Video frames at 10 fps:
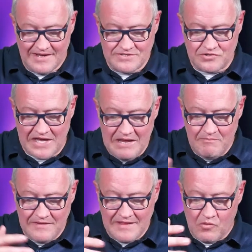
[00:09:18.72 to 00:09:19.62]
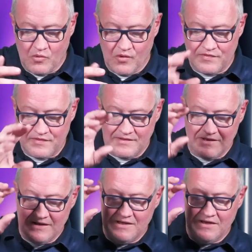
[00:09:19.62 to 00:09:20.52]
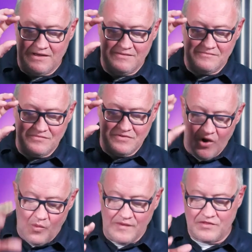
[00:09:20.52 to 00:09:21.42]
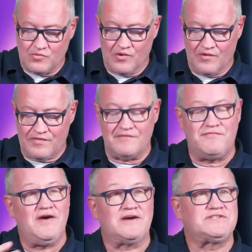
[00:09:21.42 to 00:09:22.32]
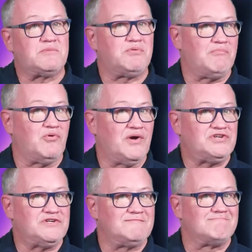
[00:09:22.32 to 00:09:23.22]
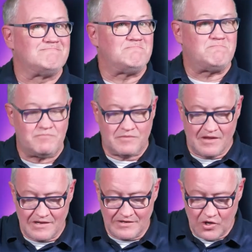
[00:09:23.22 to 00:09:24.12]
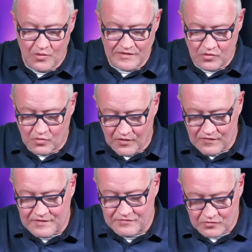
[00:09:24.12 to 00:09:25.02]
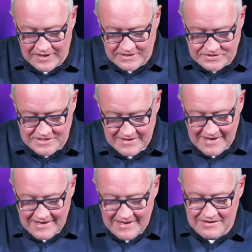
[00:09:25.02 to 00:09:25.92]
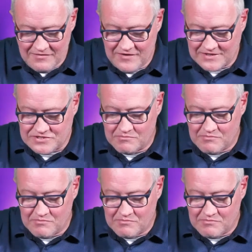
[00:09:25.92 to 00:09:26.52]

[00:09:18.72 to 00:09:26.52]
And so keeping that worth, knowing the worth, affects our preparation. Uh, knowing the worth of the race, it affects our